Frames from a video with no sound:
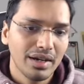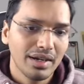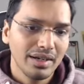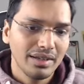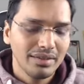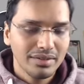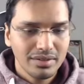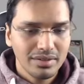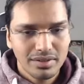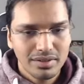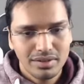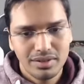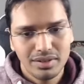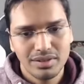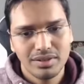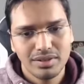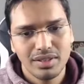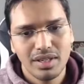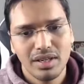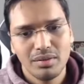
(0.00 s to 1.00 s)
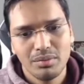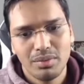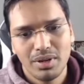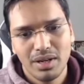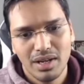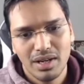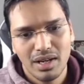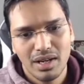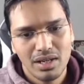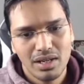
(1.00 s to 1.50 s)
In this game,
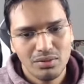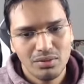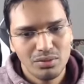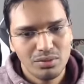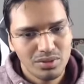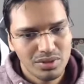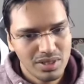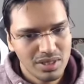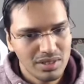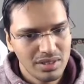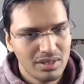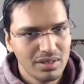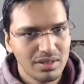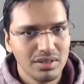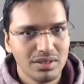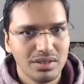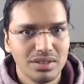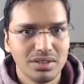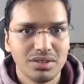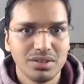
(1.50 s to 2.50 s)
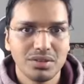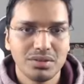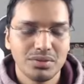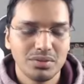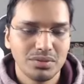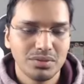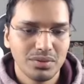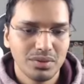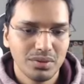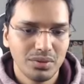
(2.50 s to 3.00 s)
I would say that this is
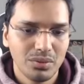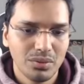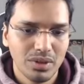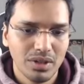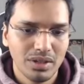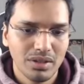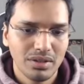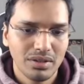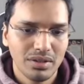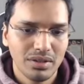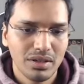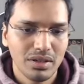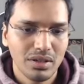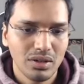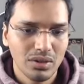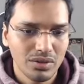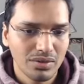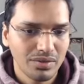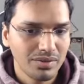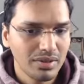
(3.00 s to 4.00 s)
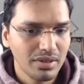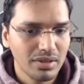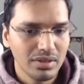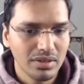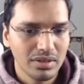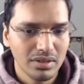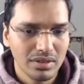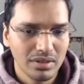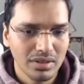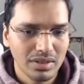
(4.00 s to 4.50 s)
one of
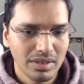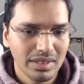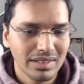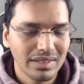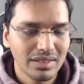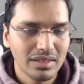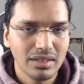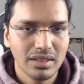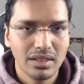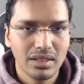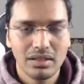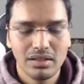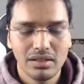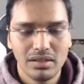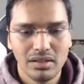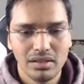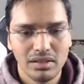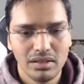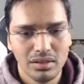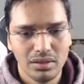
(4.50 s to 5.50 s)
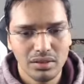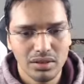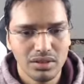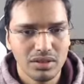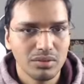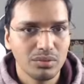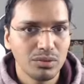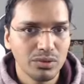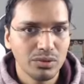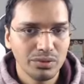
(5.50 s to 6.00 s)
the critical
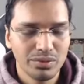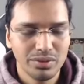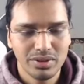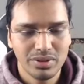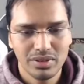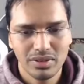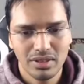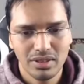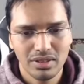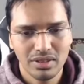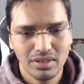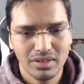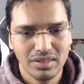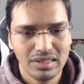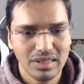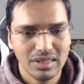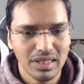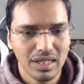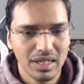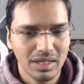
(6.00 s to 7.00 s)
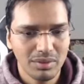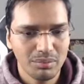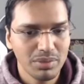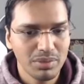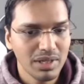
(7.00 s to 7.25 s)
moves I